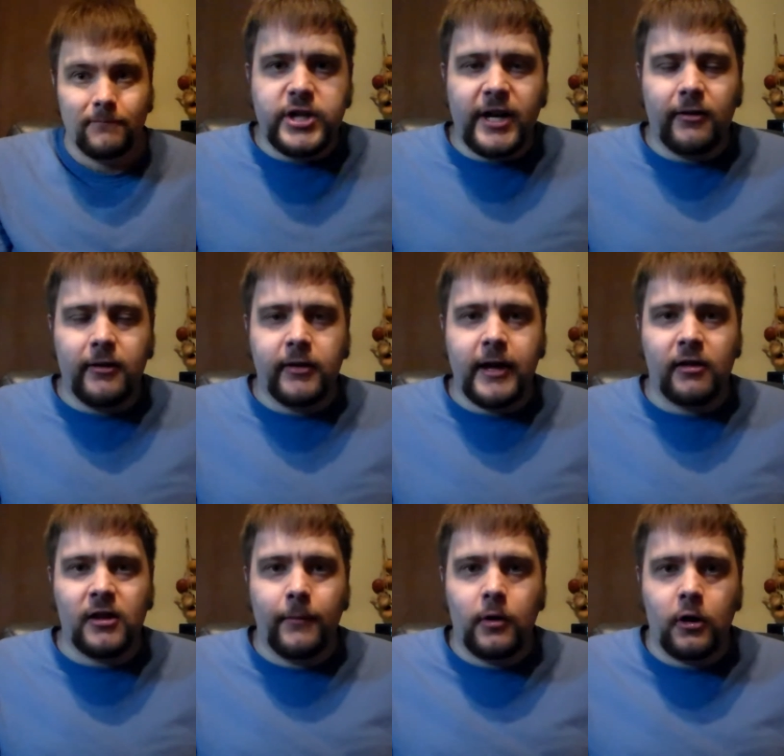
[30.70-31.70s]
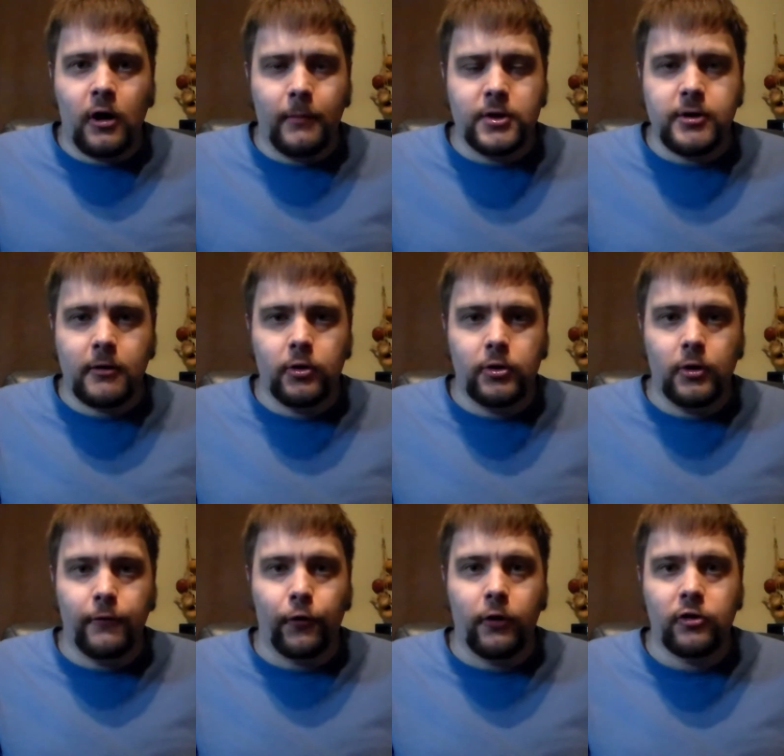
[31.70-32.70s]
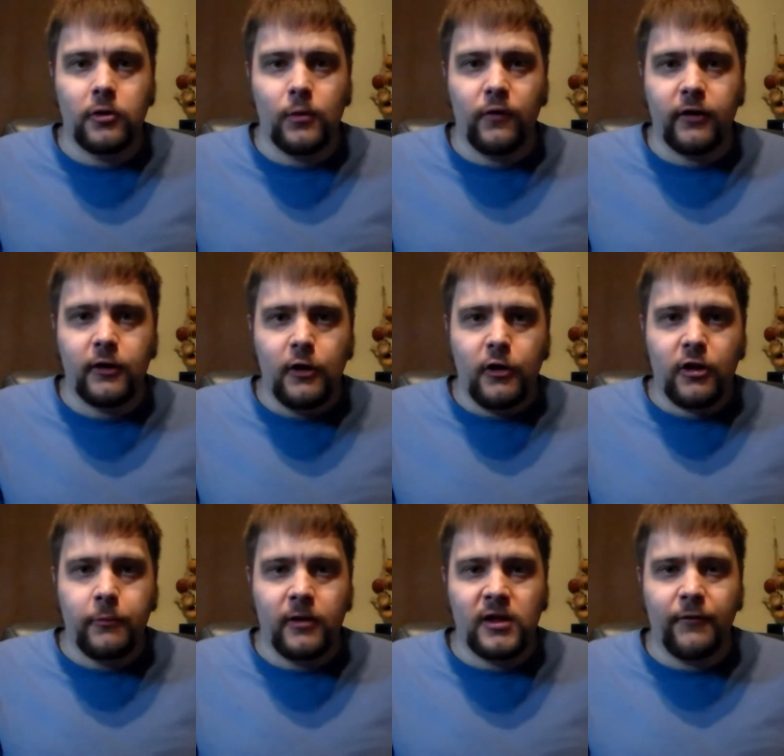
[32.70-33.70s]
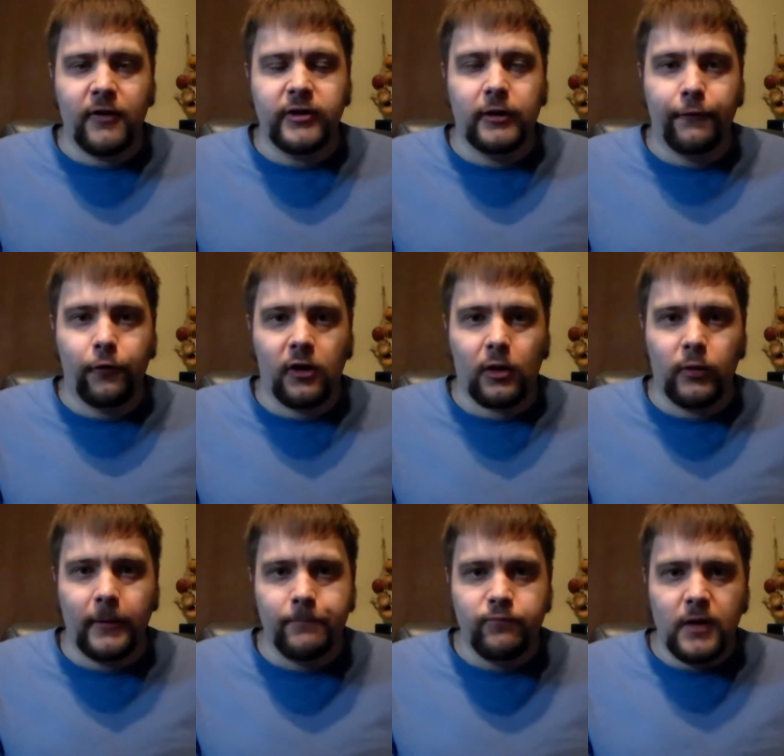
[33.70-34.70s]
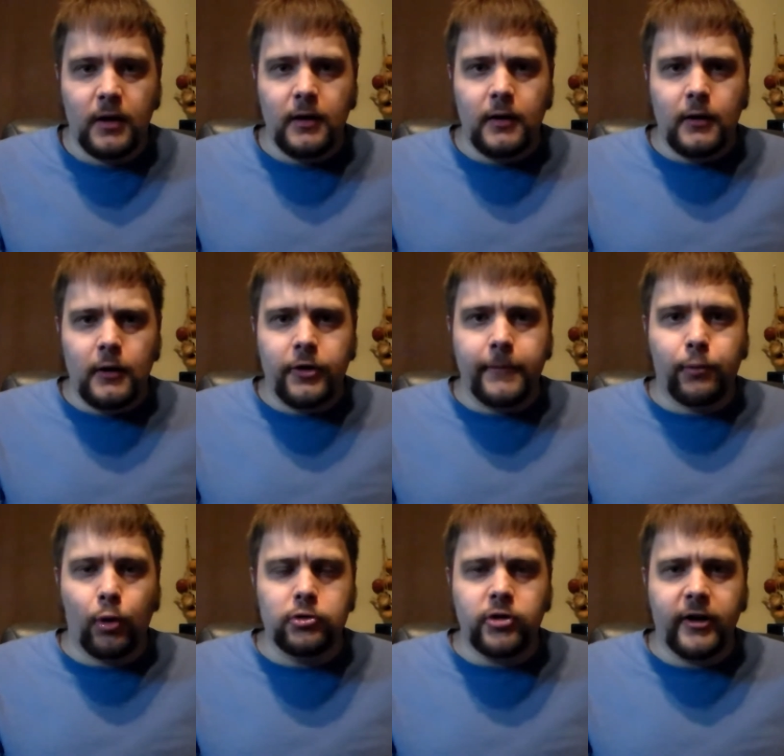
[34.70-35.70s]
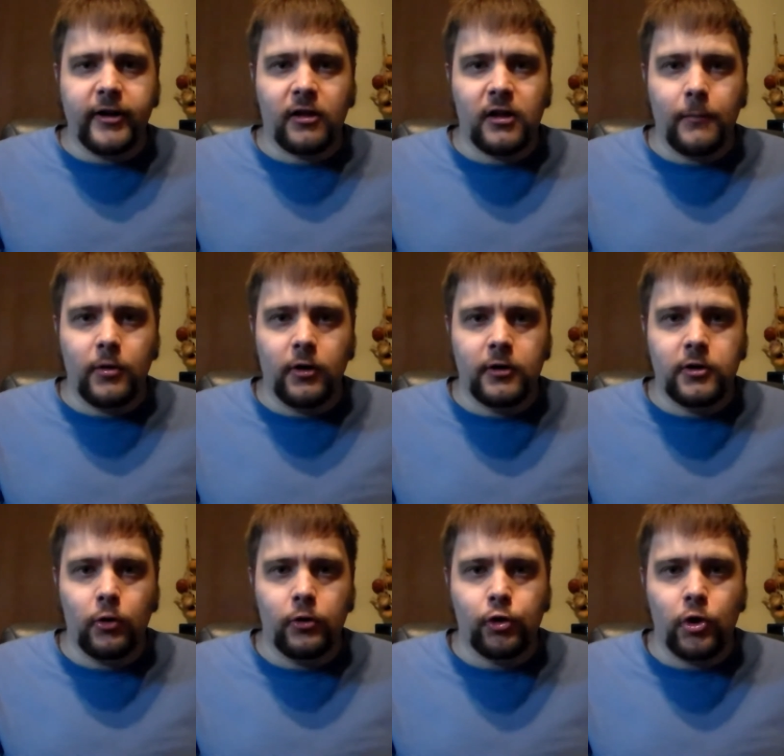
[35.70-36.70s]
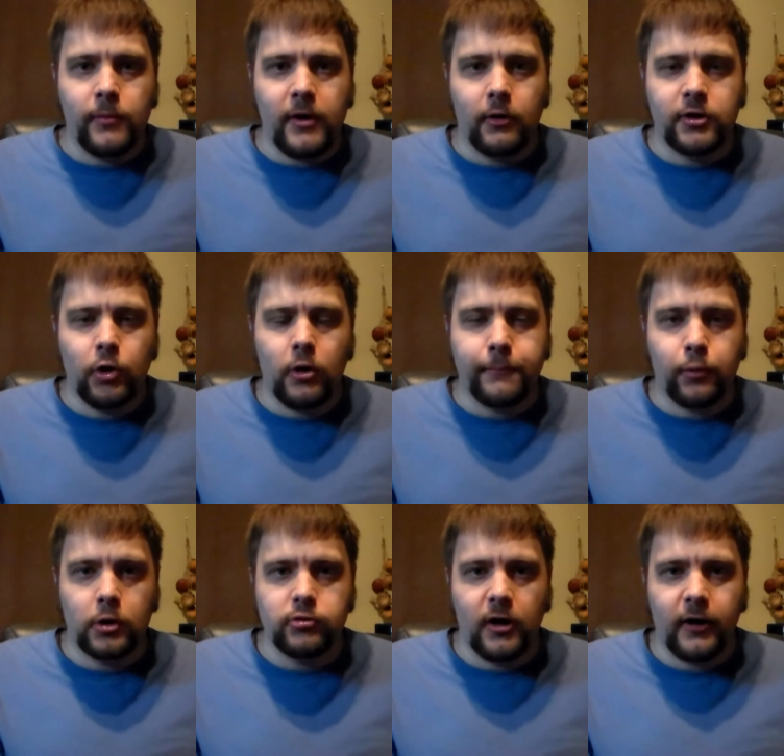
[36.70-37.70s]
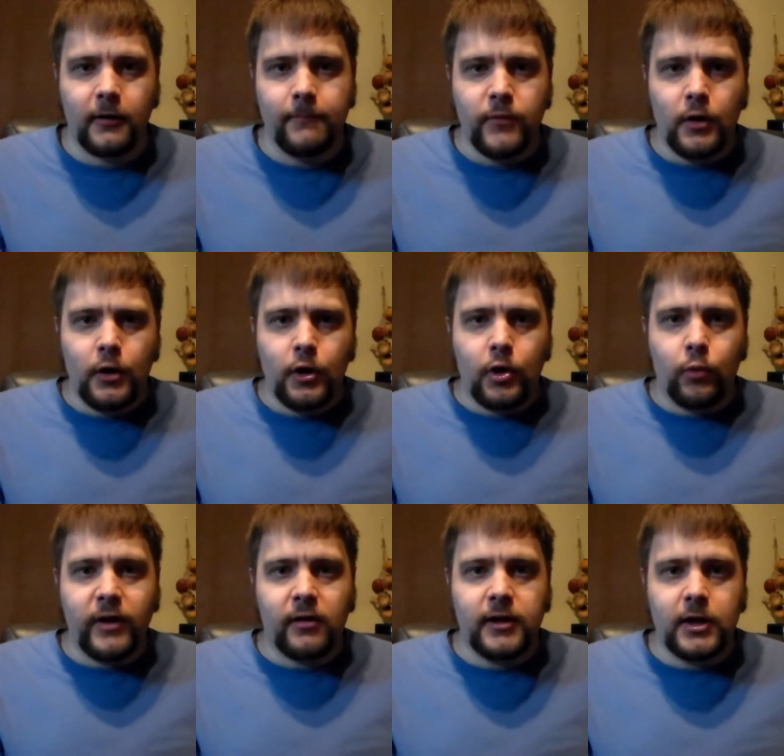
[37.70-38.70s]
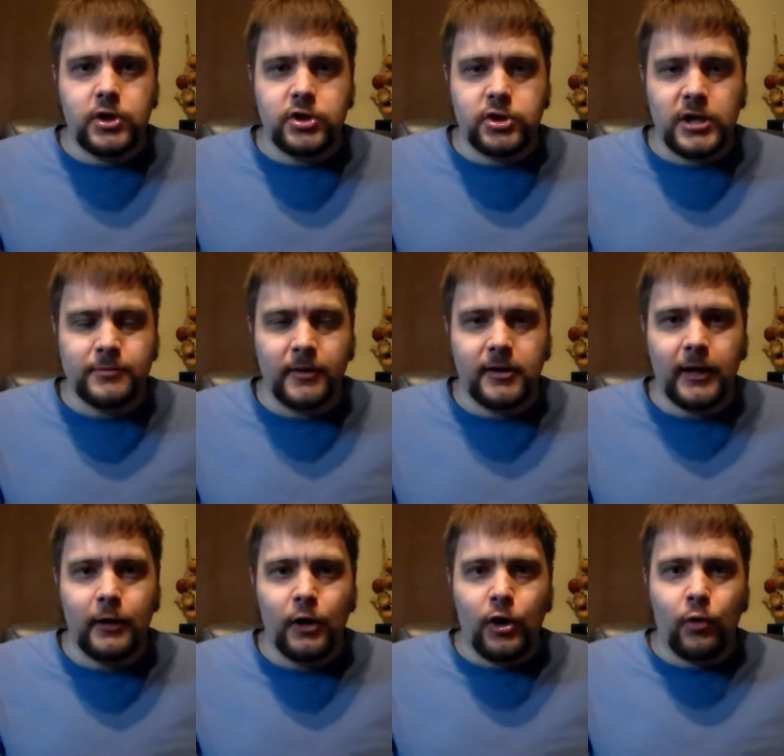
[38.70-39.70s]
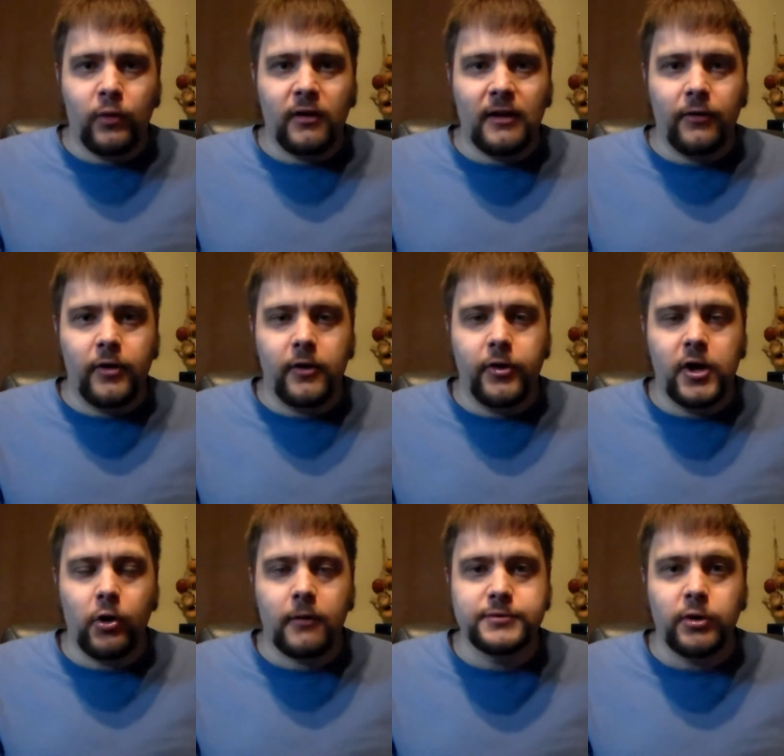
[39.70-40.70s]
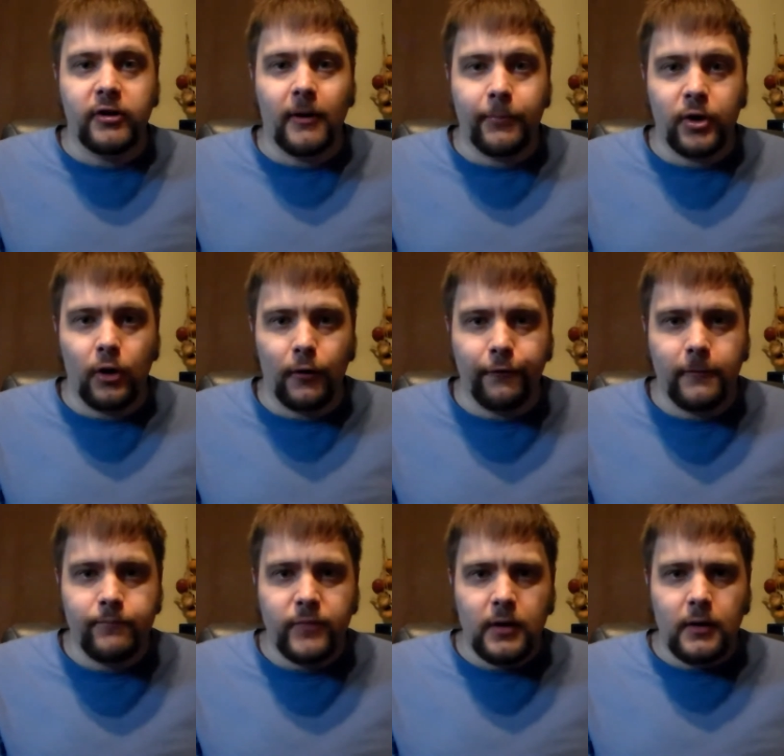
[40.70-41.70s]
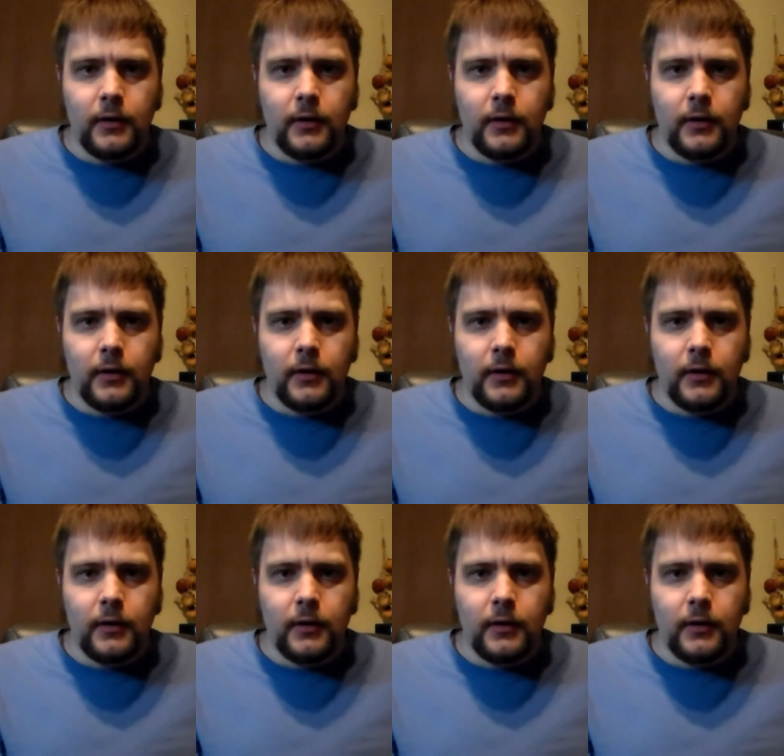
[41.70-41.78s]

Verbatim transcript: Genisys has some homages to, to the first two movies, specifically the first one. The prologue is similar to Terminator 2's prologue. We see Judgment Day, we see the, the nukes blowing up the Earth.